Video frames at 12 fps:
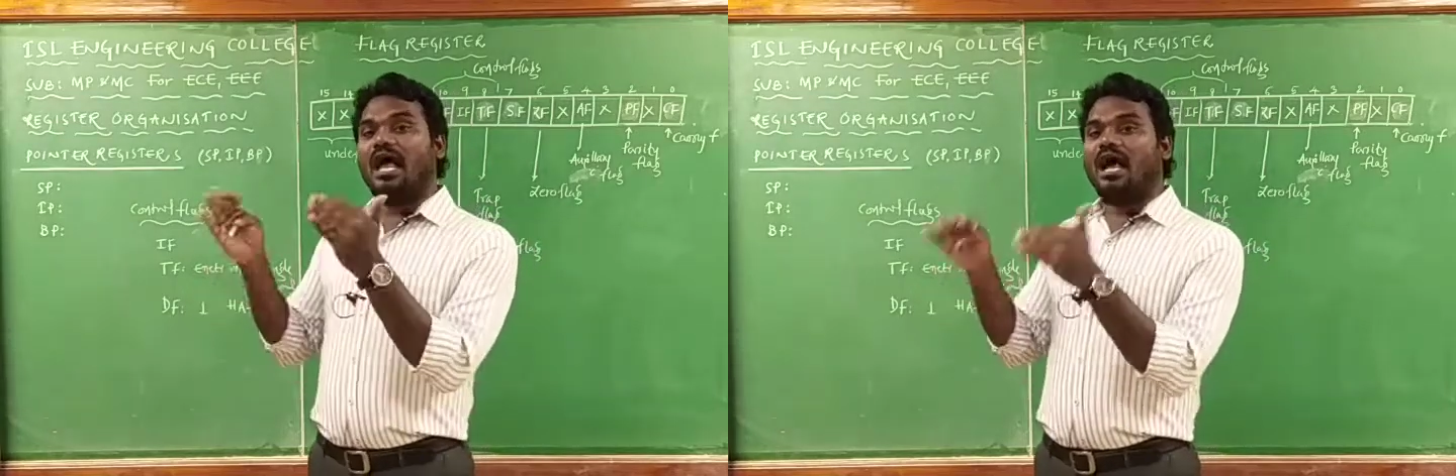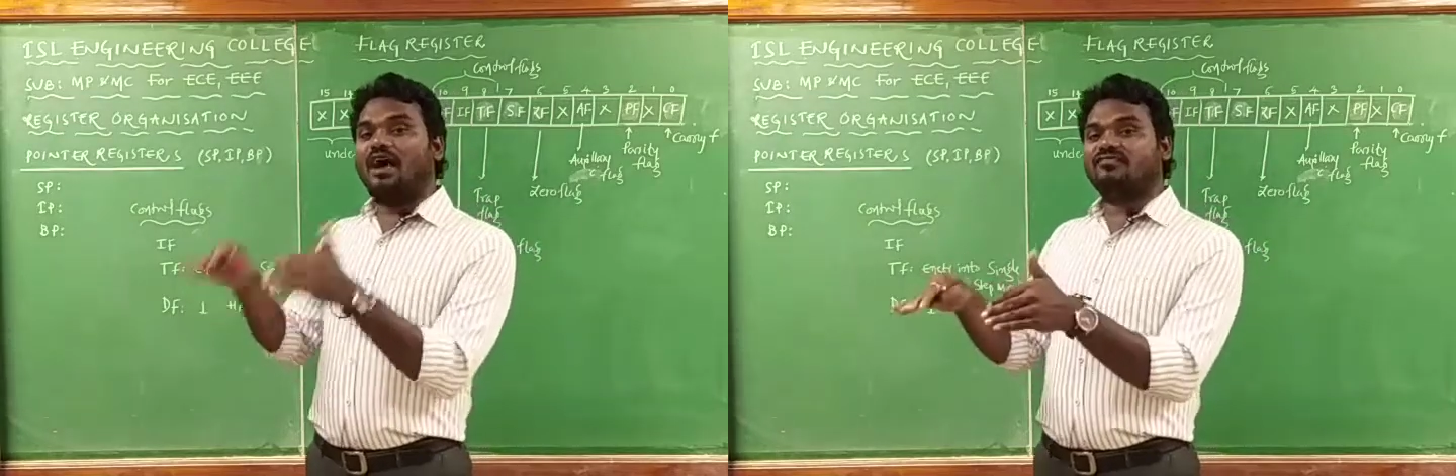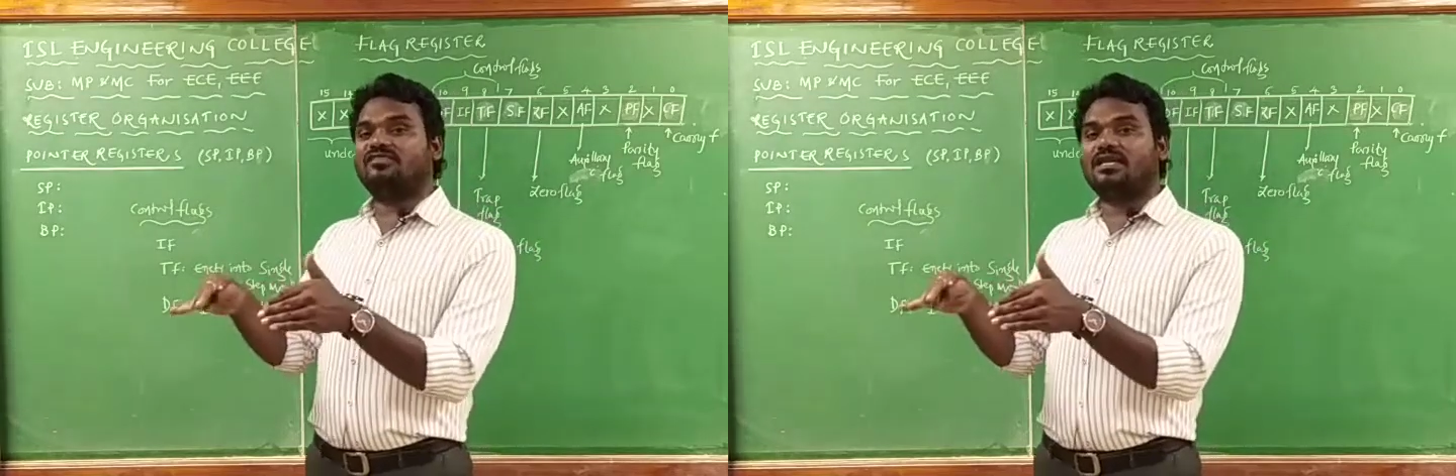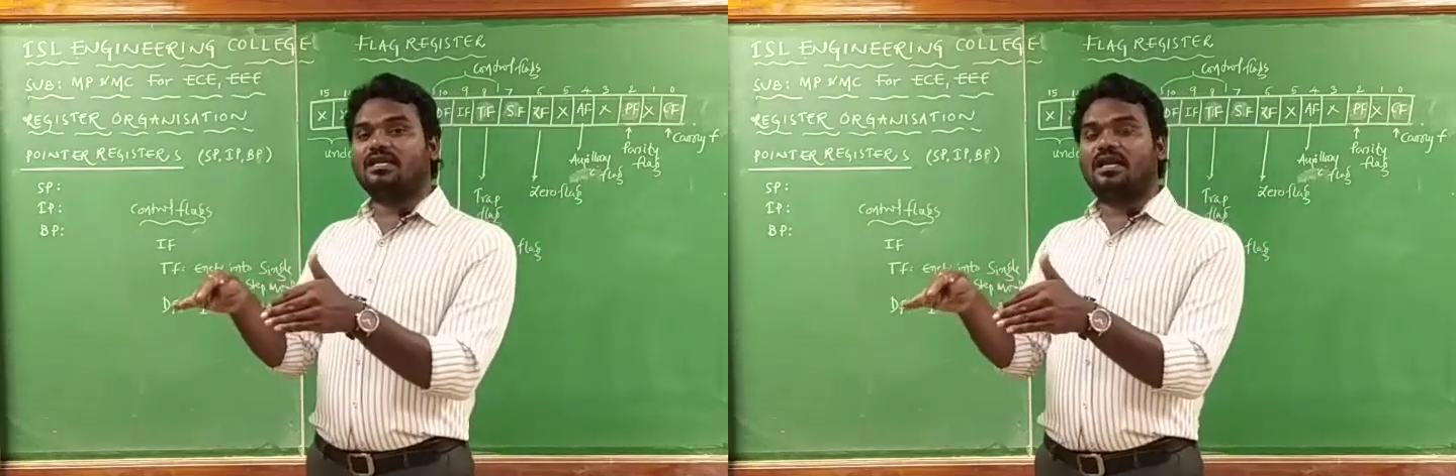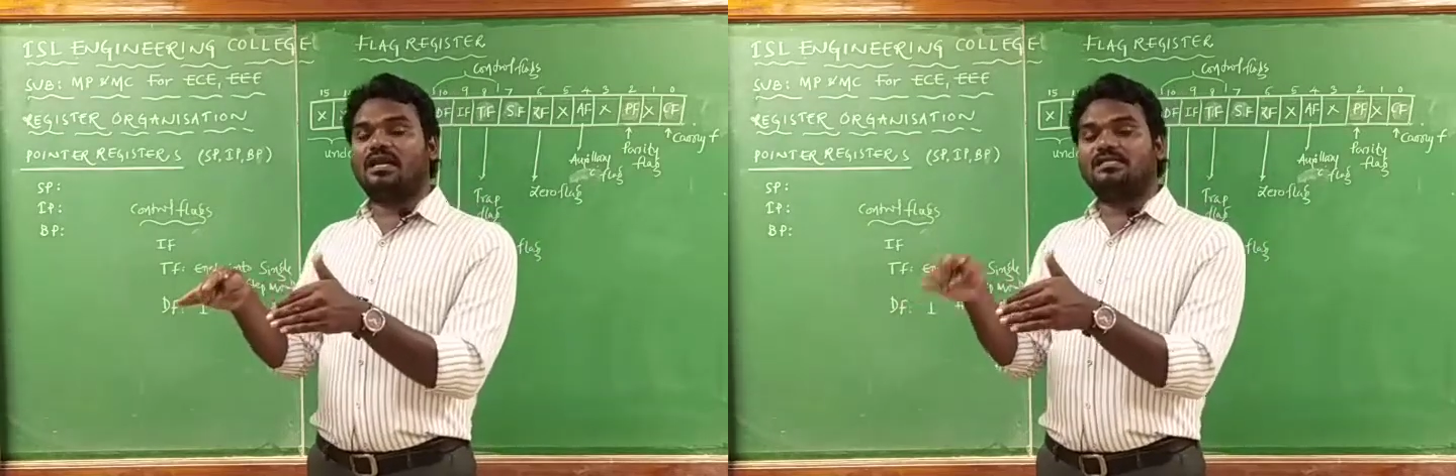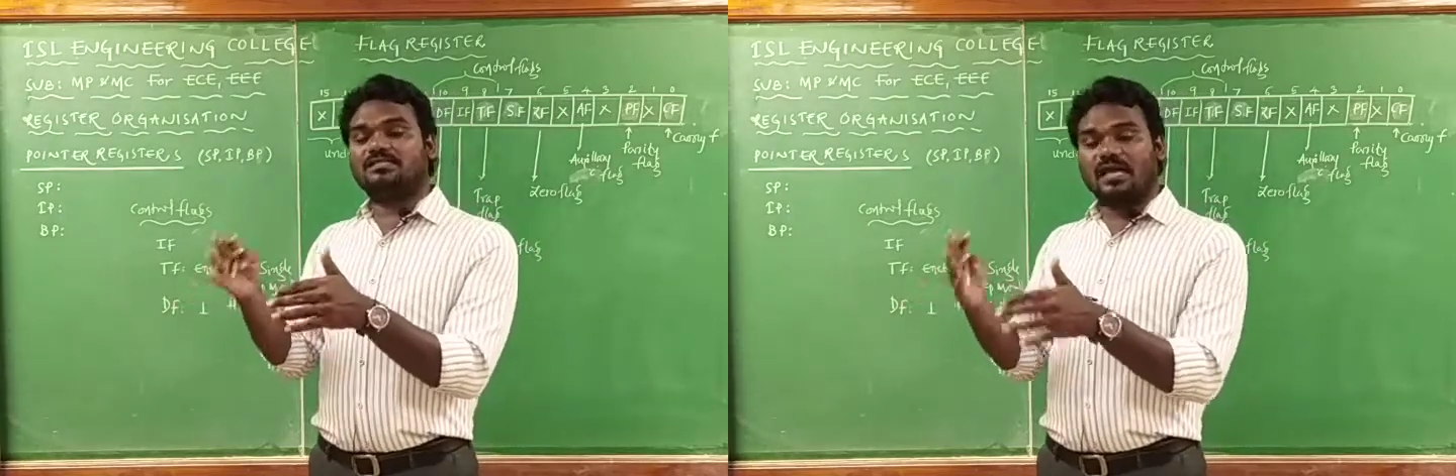offset
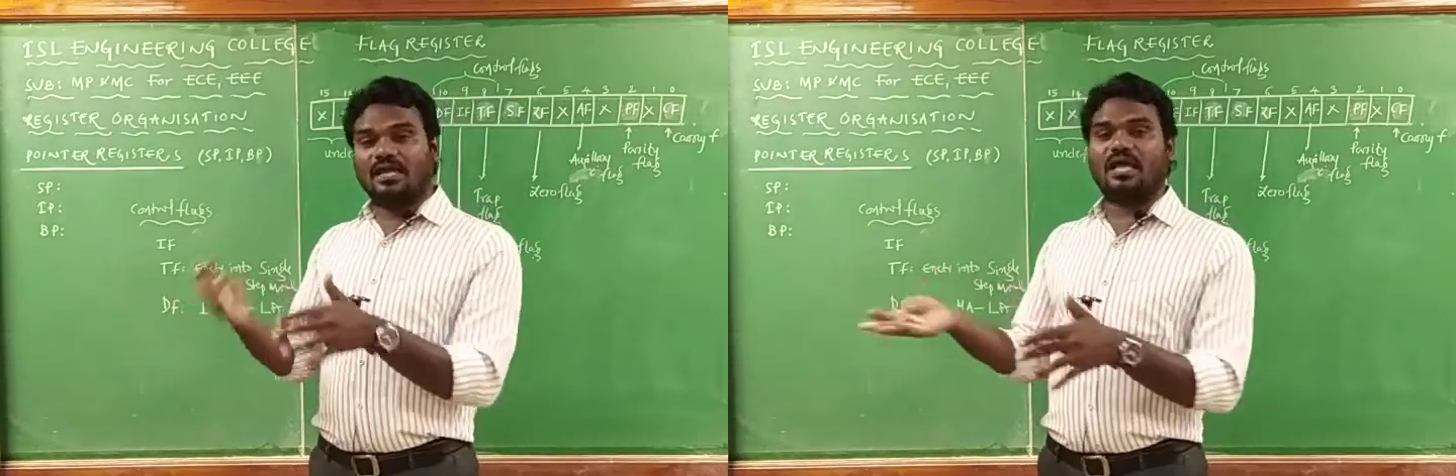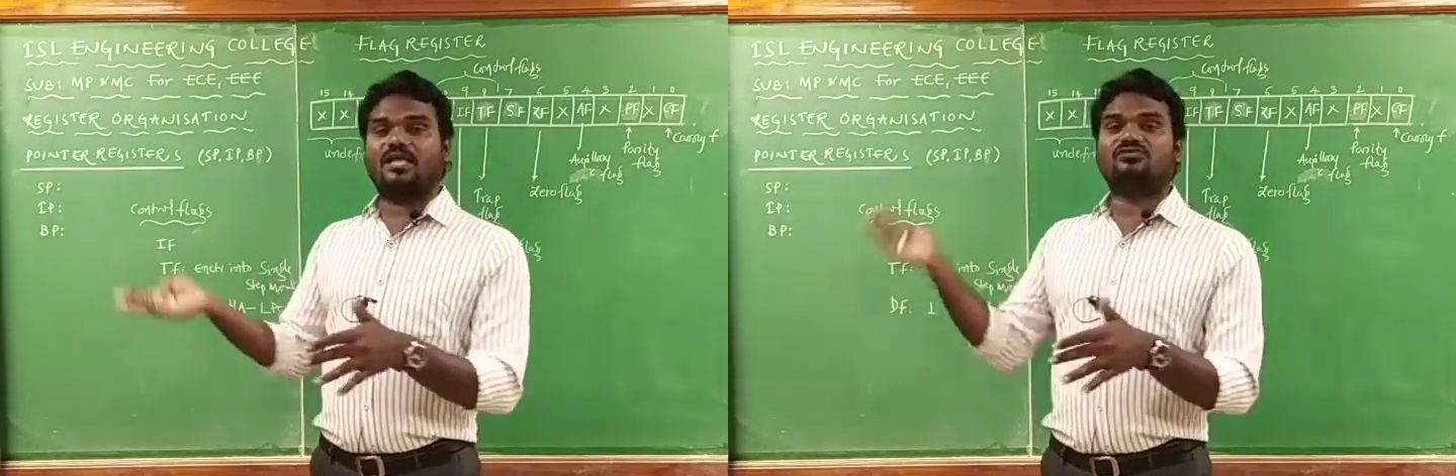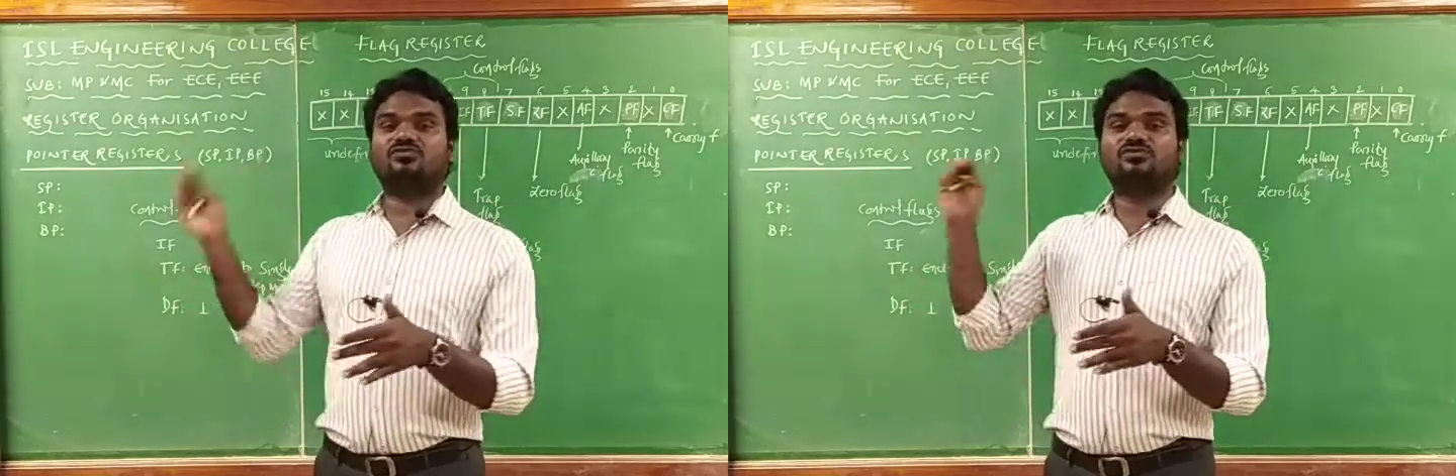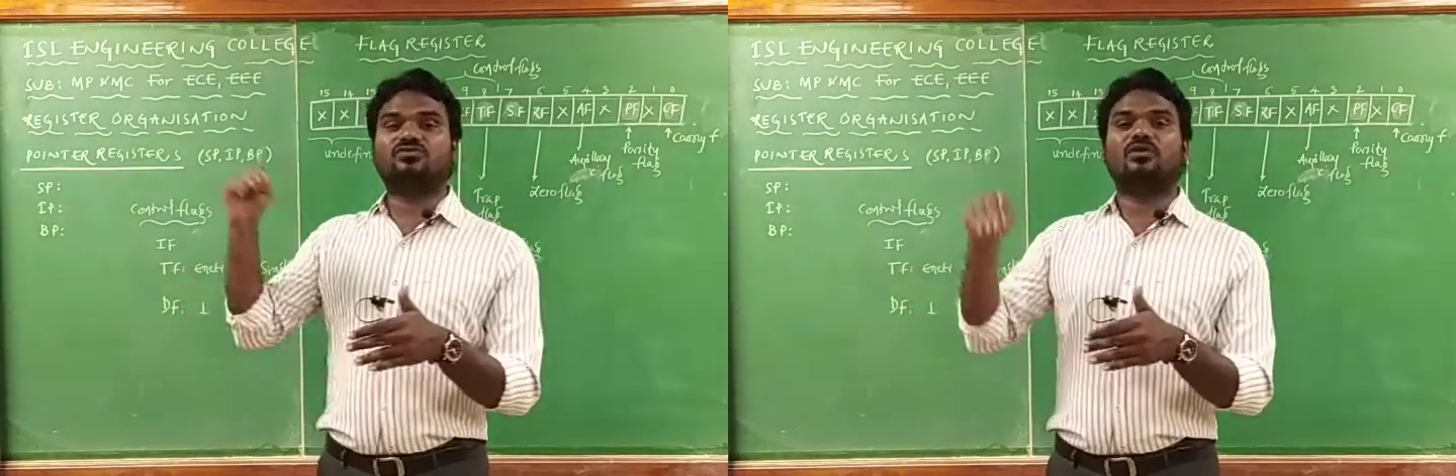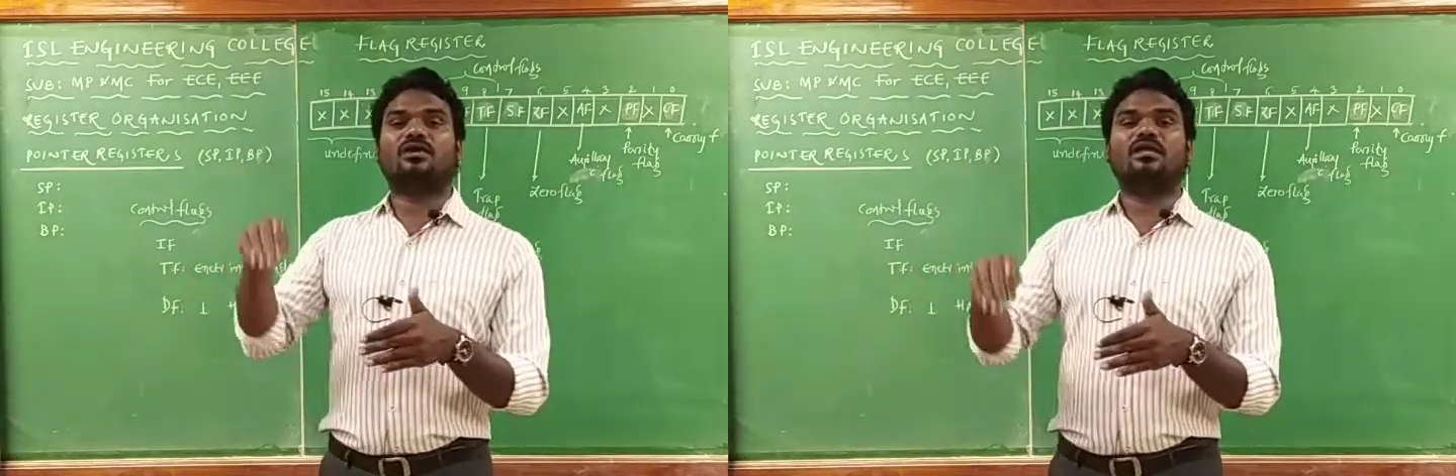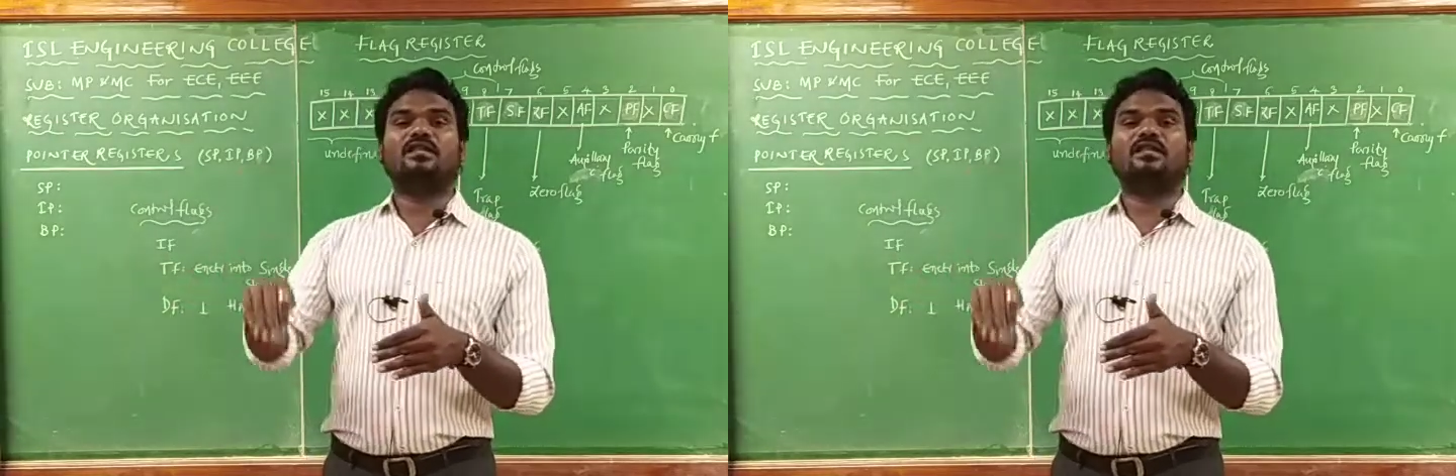address that has to stored